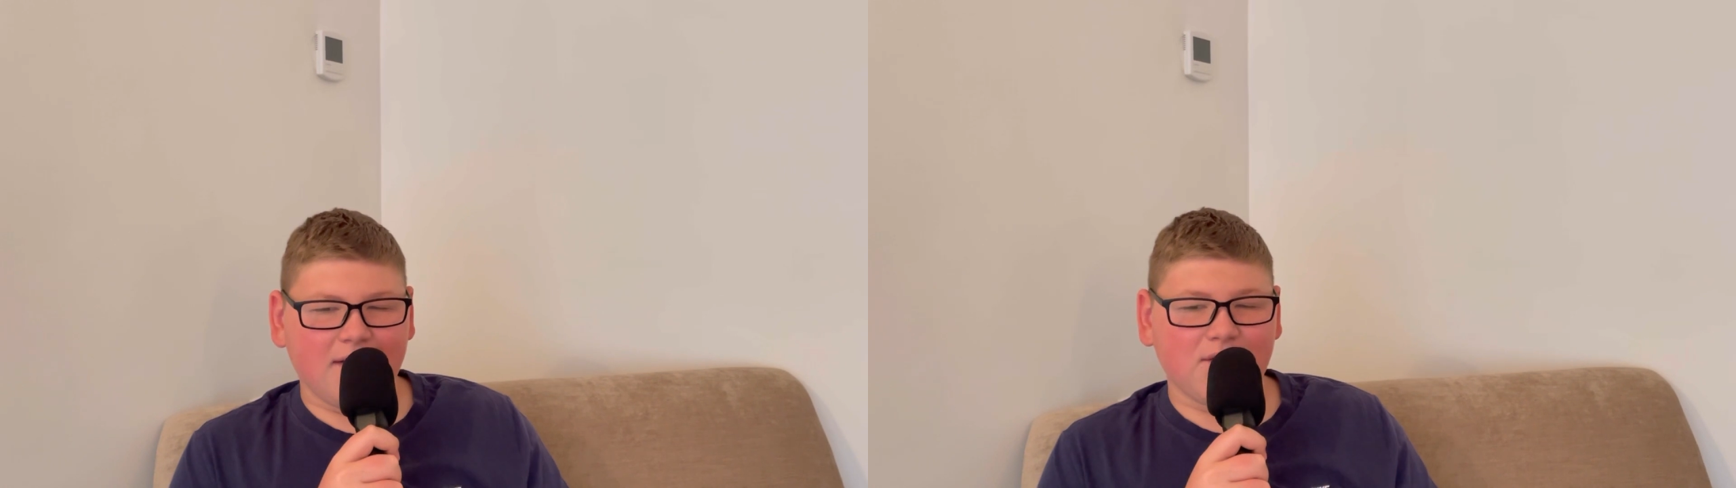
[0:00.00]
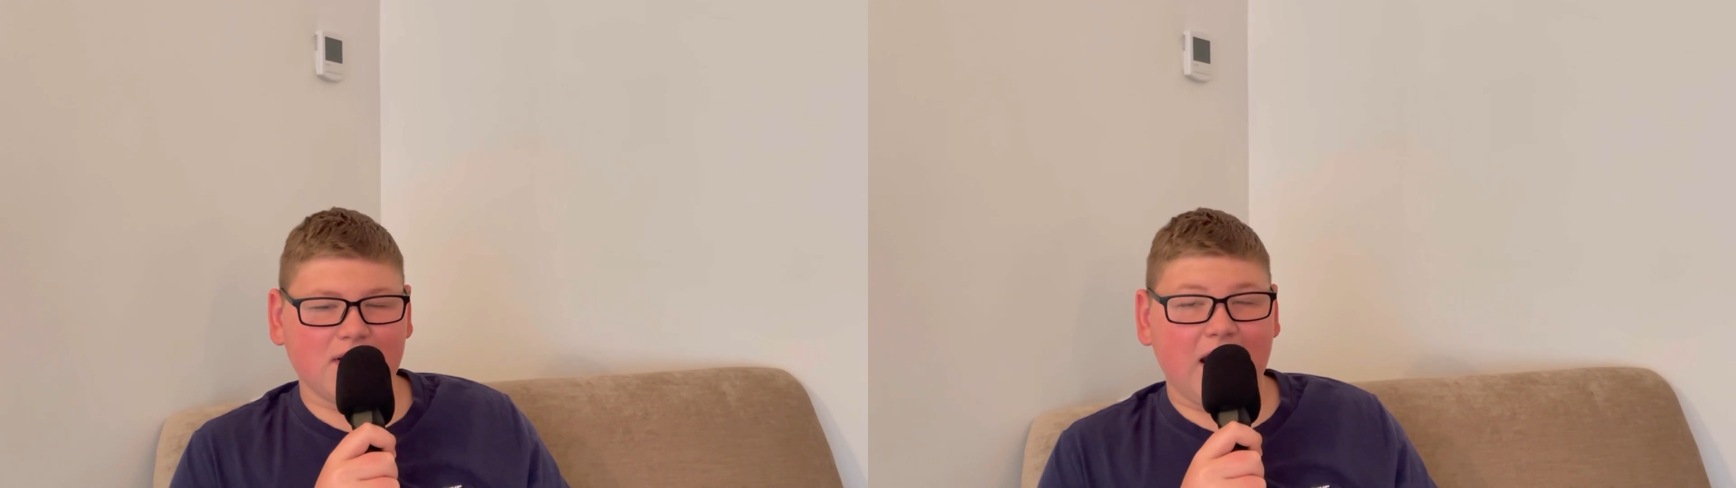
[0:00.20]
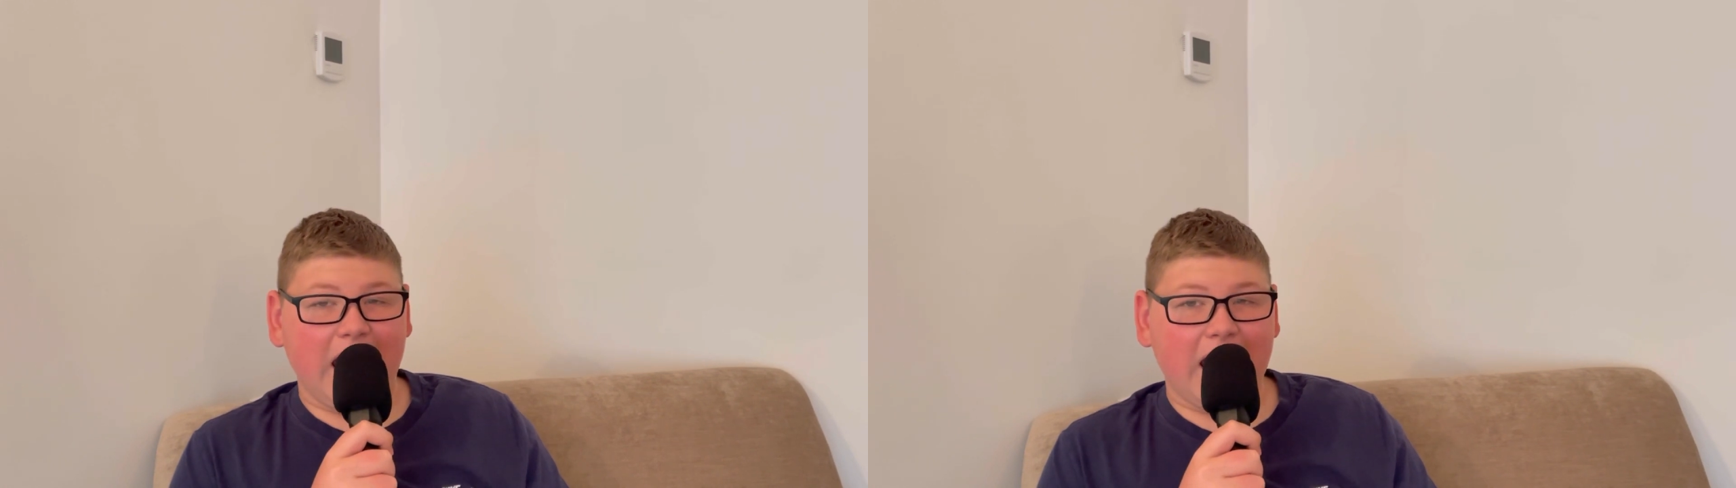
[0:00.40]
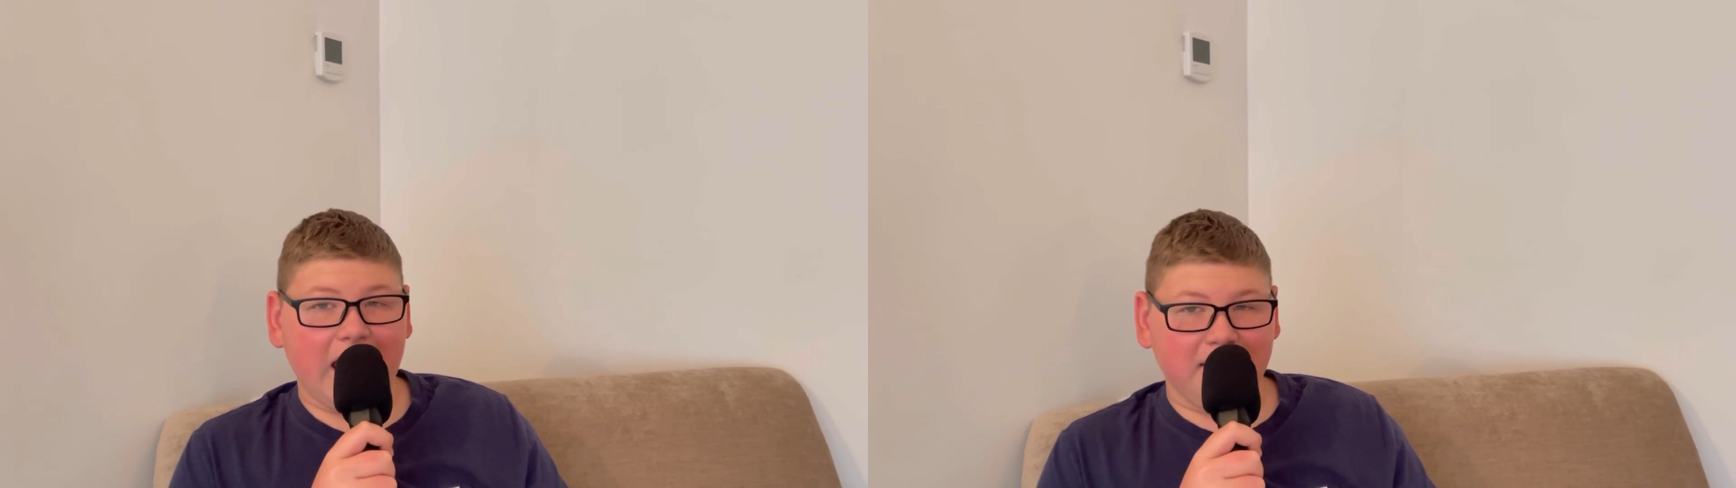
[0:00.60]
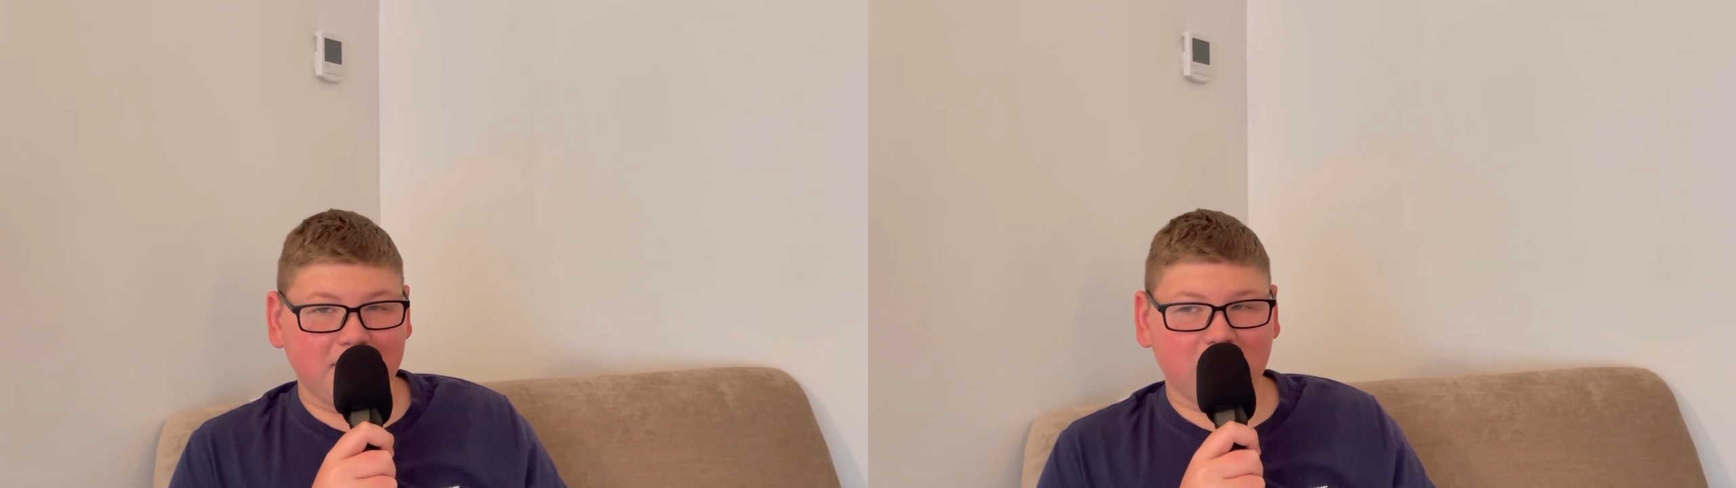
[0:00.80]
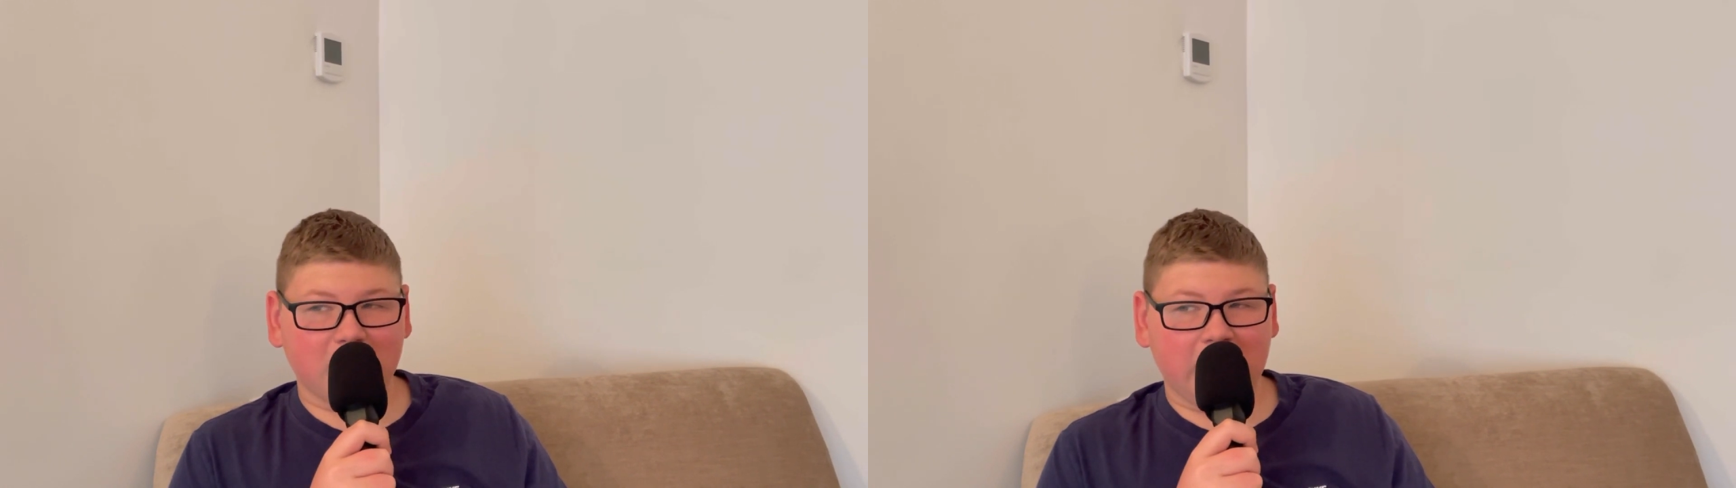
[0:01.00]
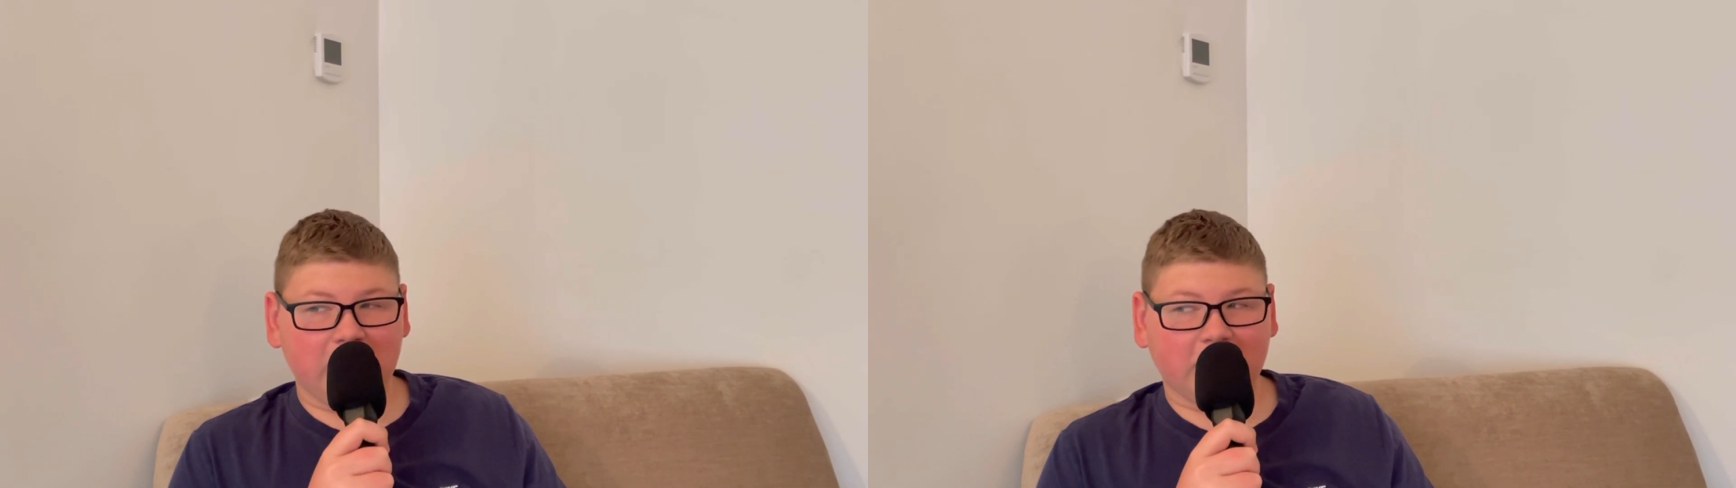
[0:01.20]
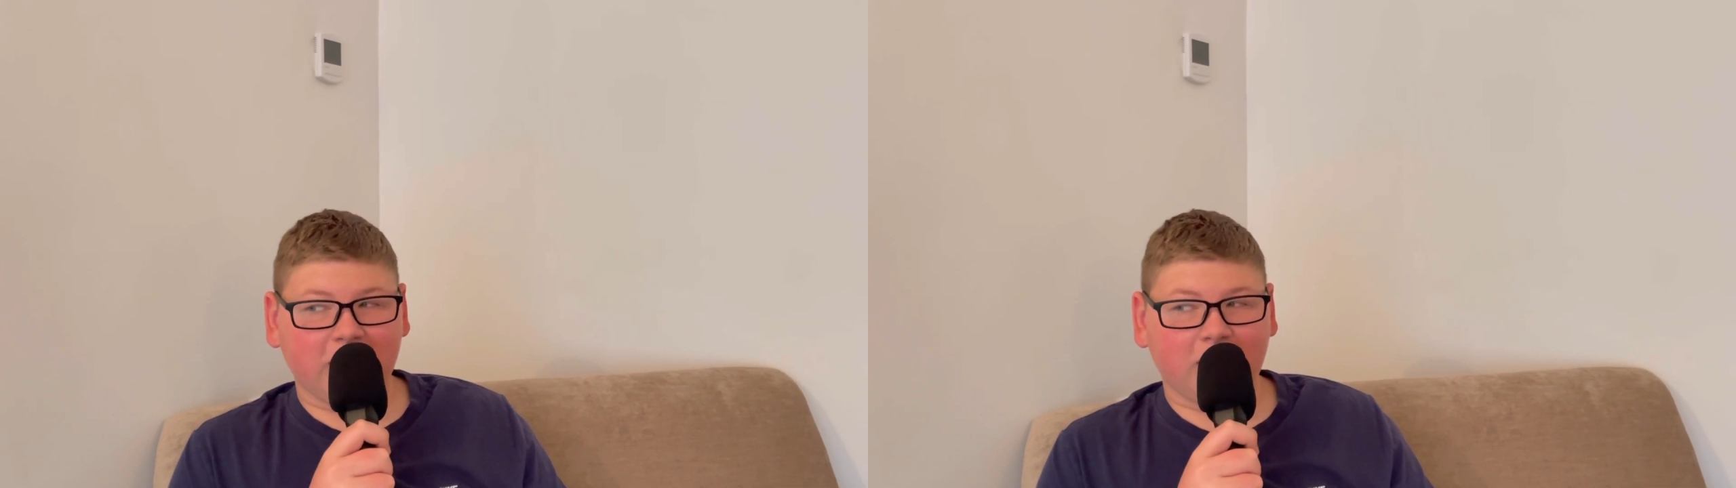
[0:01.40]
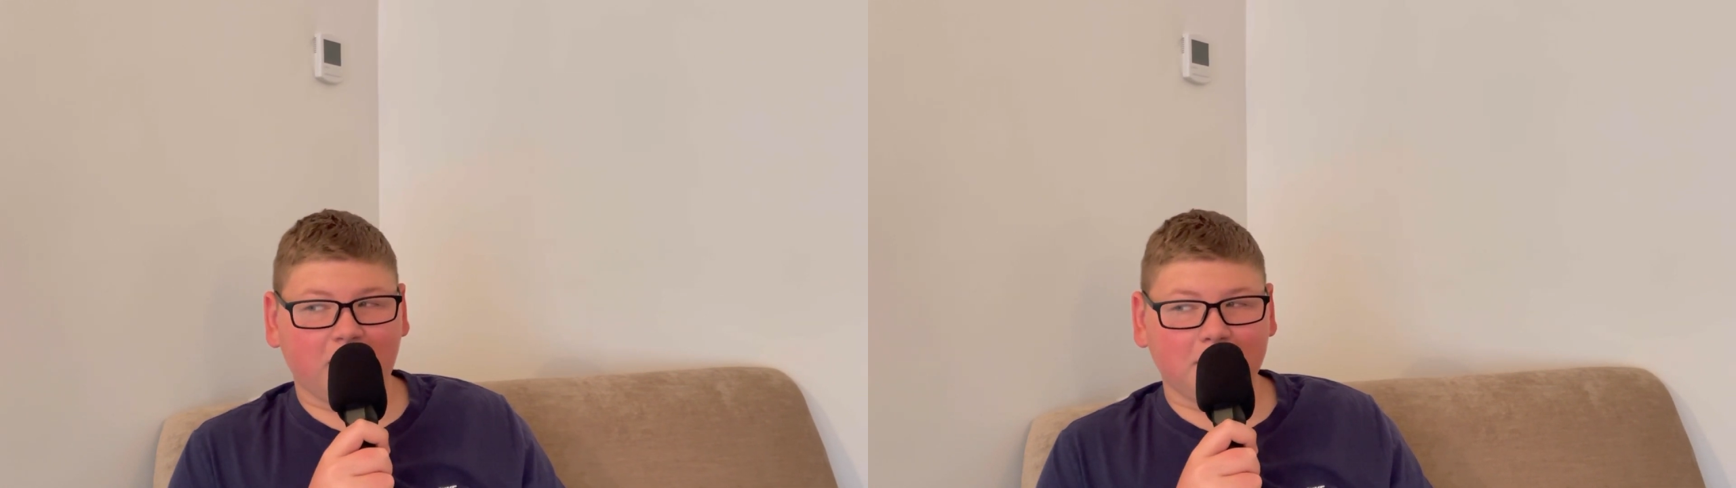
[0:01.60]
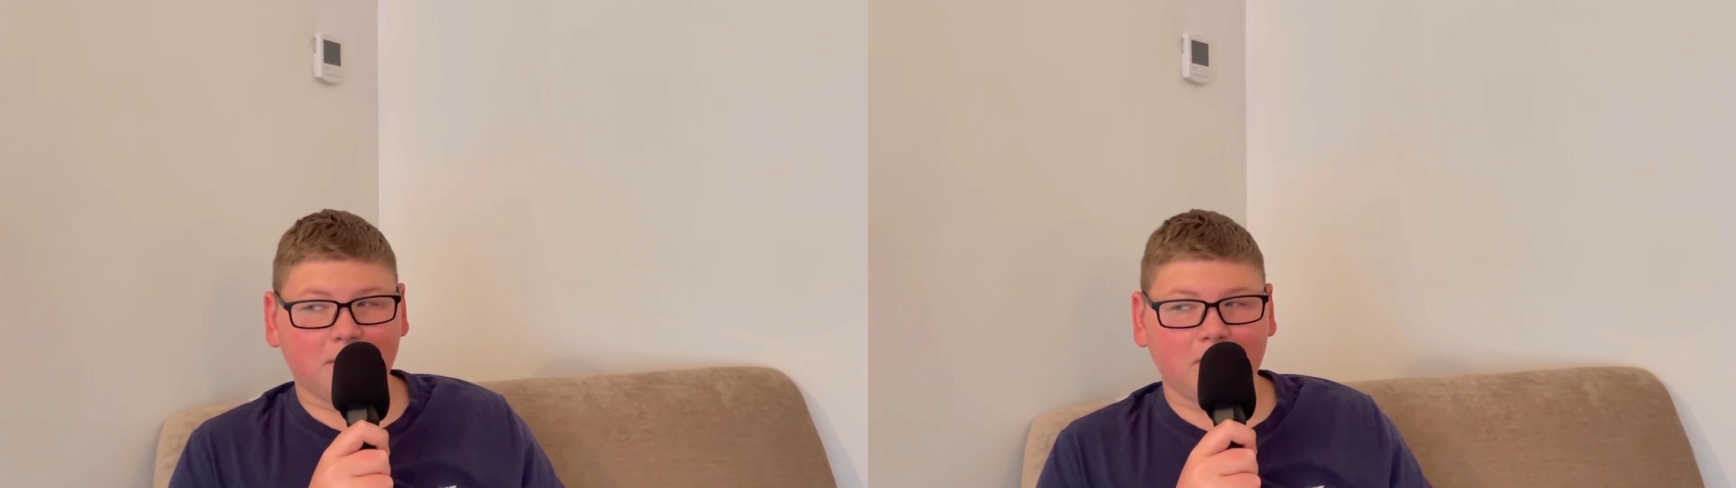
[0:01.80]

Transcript: Then everyone in the cot